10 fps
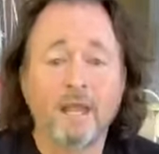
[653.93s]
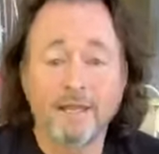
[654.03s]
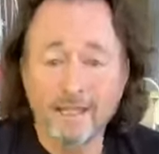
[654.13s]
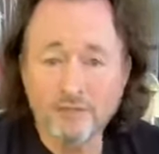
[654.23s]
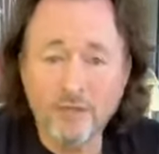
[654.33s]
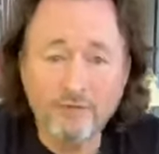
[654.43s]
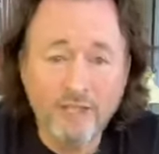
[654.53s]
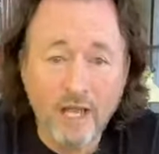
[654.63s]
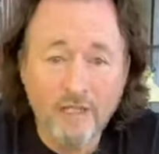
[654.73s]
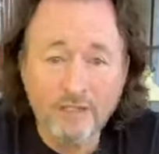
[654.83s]
that's definitely
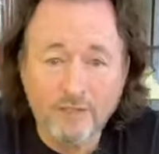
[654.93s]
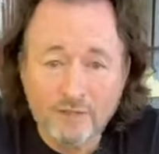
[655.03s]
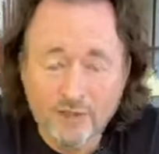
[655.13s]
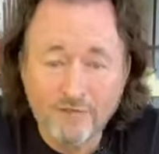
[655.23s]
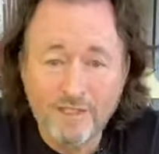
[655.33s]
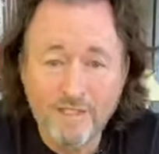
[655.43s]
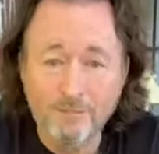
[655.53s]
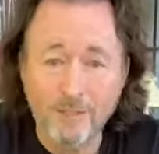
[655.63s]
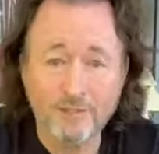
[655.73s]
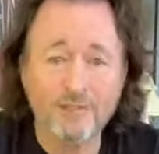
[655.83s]
cognitive shifting,
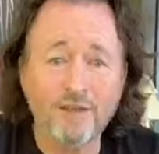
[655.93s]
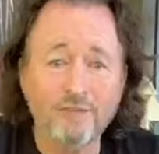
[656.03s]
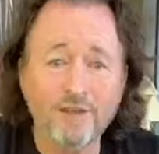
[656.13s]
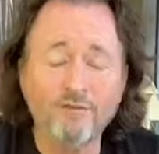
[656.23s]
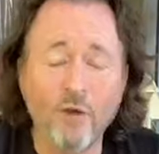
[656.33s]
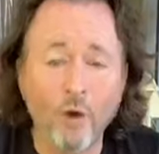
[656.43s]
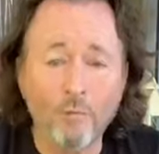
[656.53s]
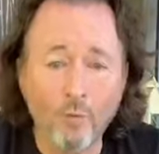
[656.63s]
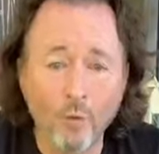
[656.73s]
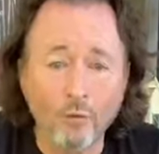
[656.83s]
but it's definitely
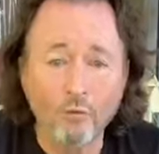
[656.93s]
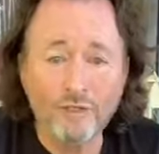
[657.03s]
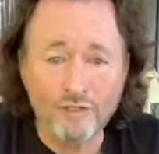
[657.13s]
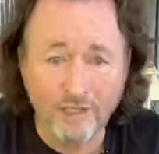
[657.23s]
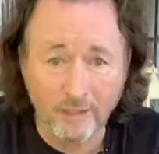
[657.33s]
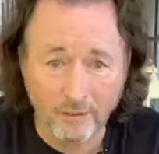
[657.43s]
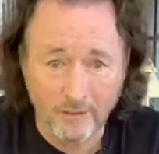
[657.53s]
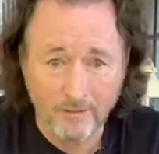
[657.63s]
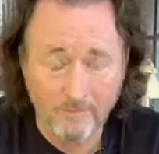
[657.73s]
far more riskier.